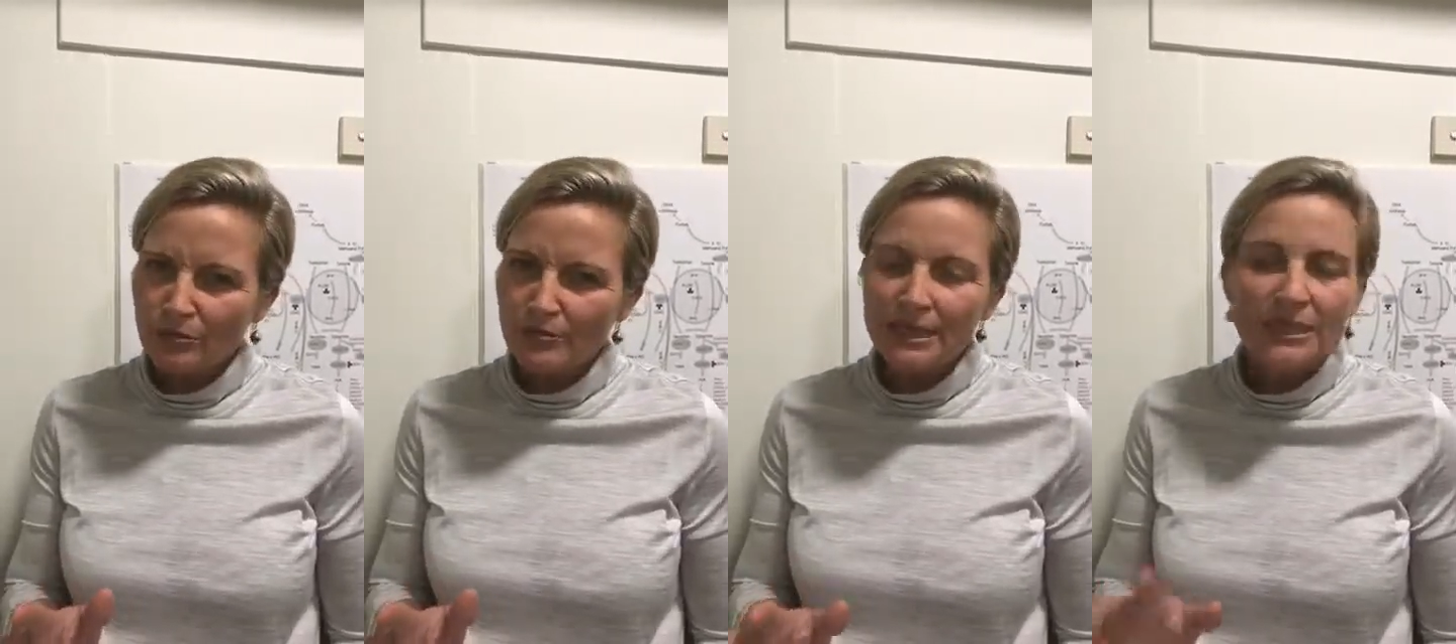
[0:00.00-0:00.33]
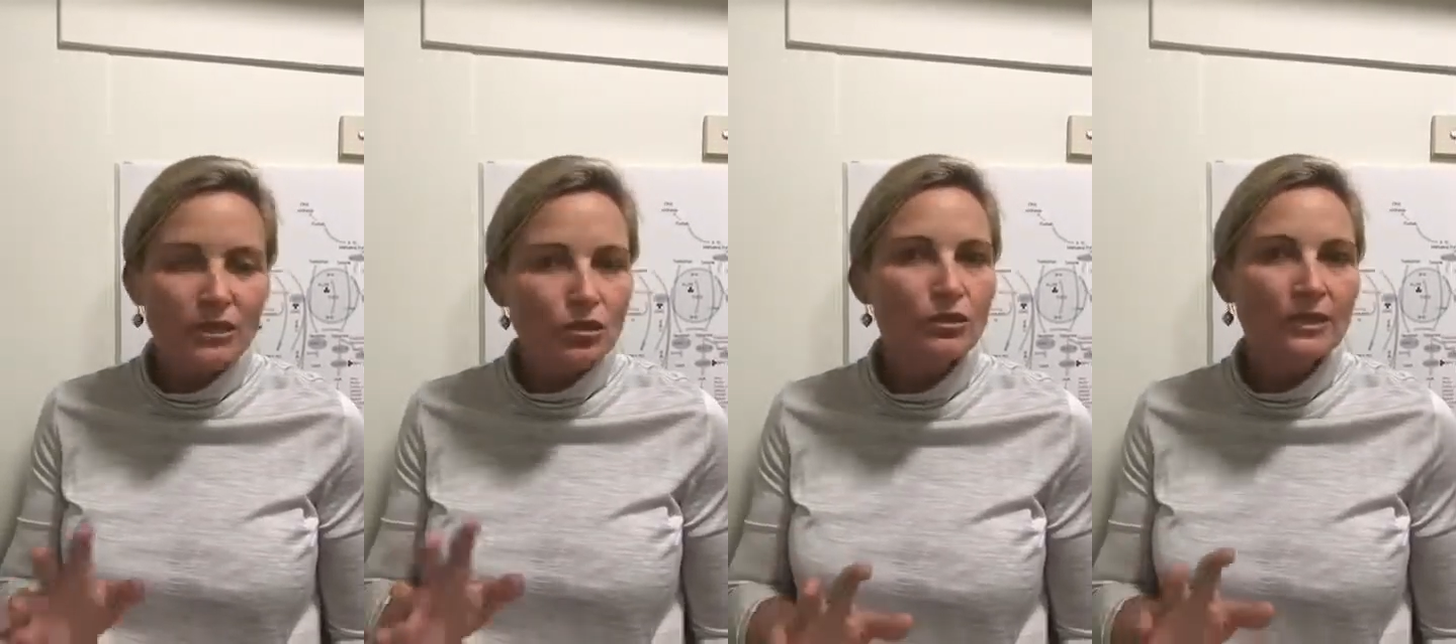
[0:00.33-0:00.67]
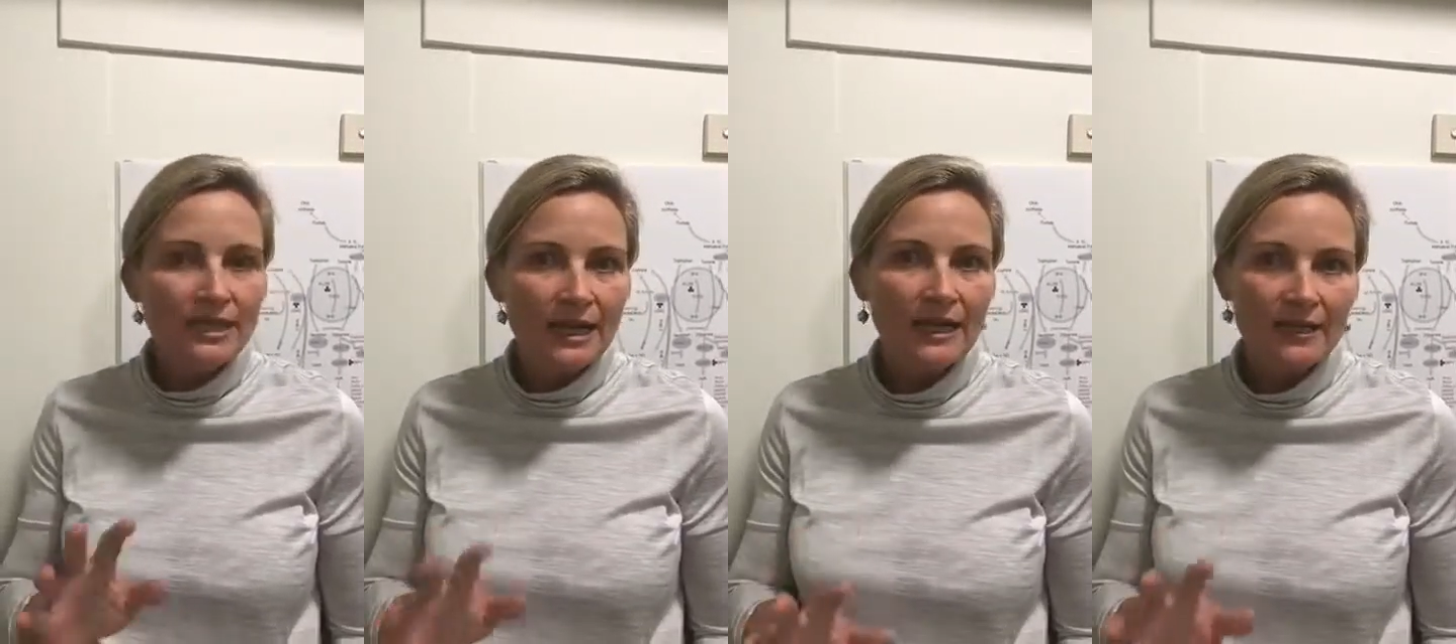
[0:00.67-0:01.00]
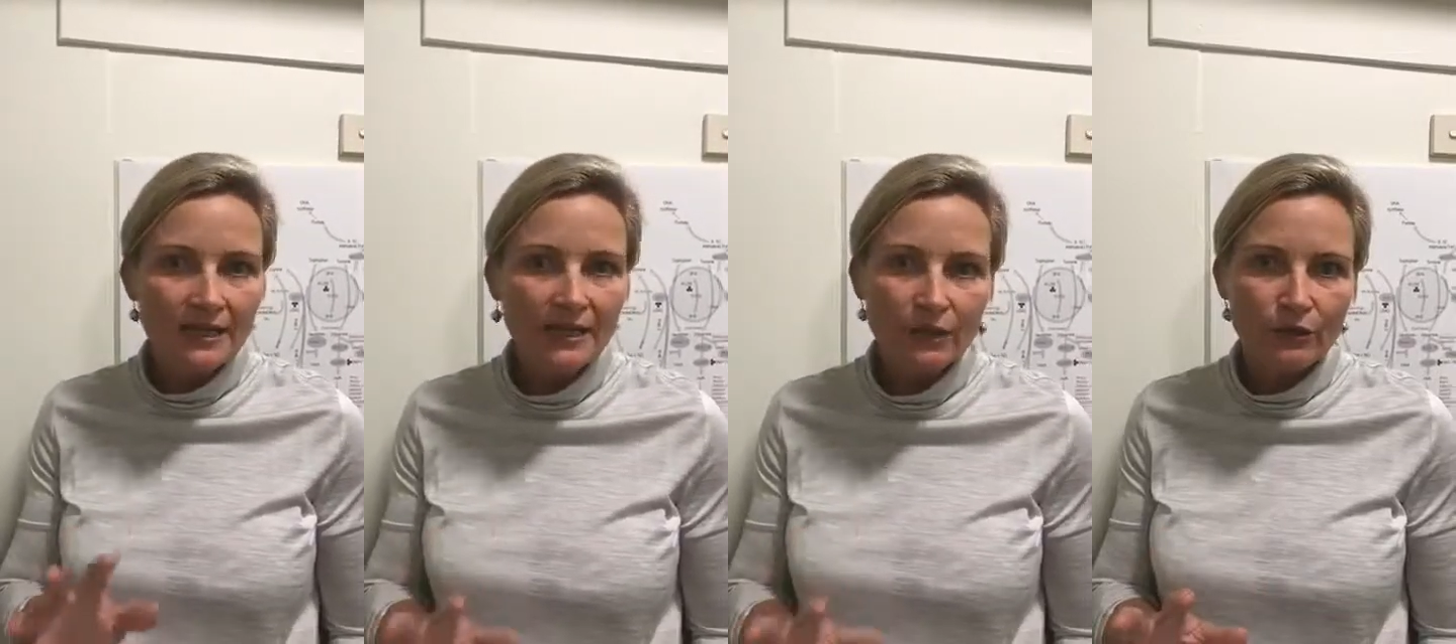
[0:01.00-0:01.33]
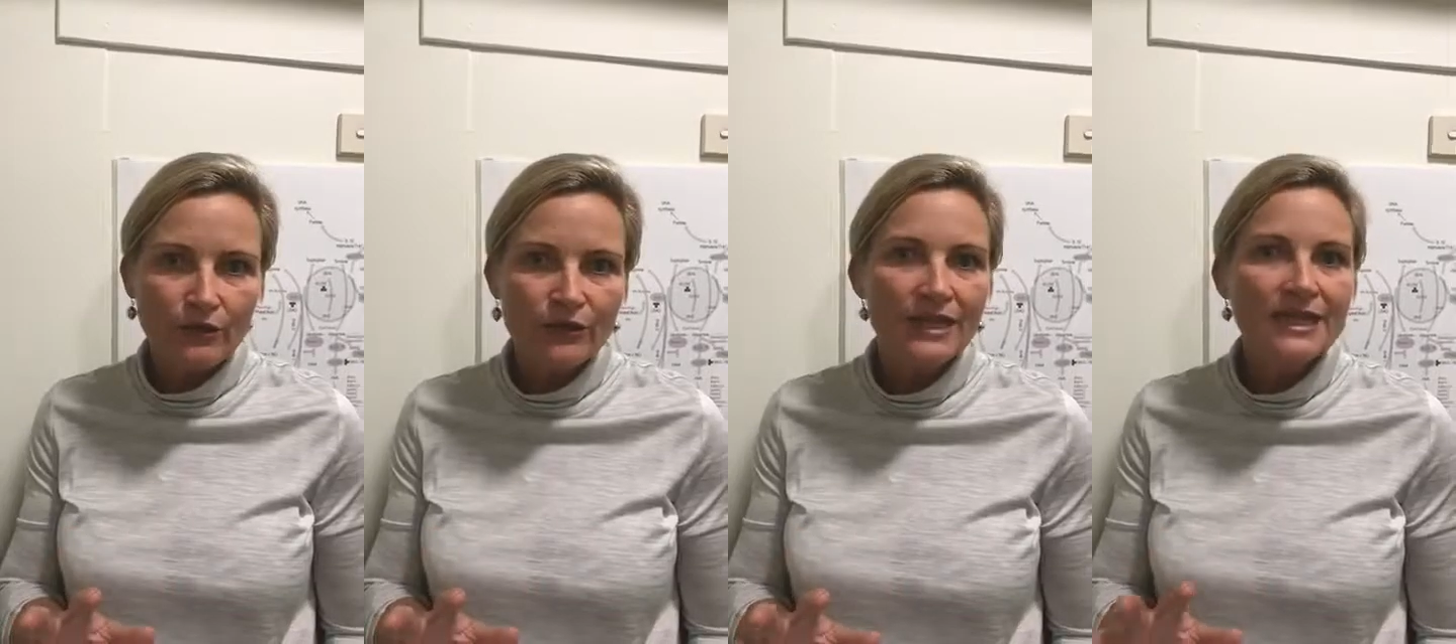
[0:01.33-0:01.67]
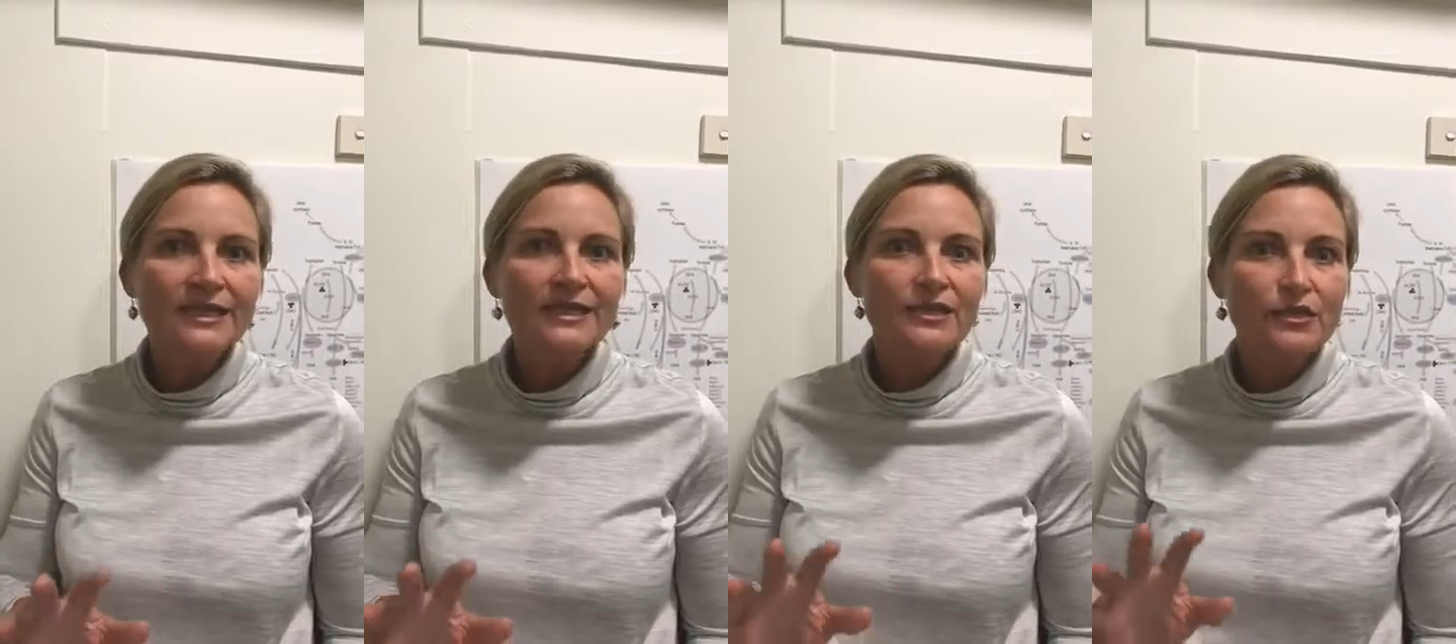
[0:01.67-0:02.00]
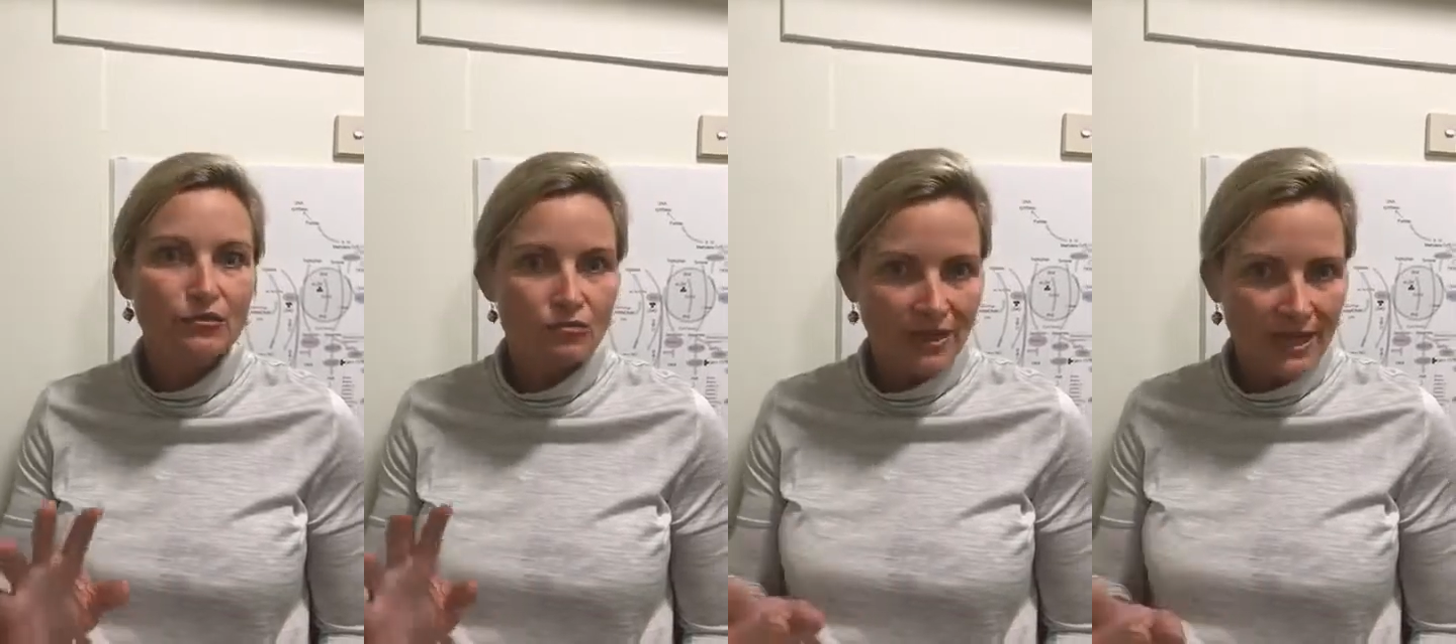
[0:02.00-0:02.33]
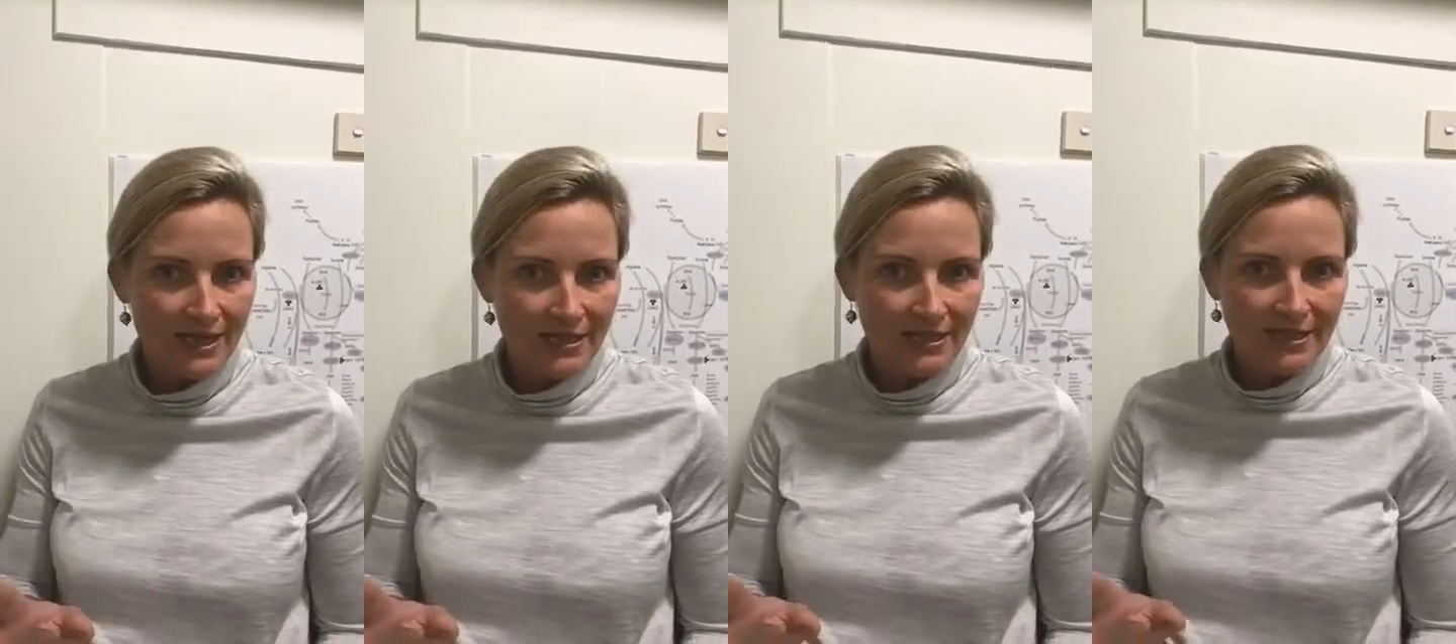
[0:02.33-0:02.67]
I mean your good gut health isn't great.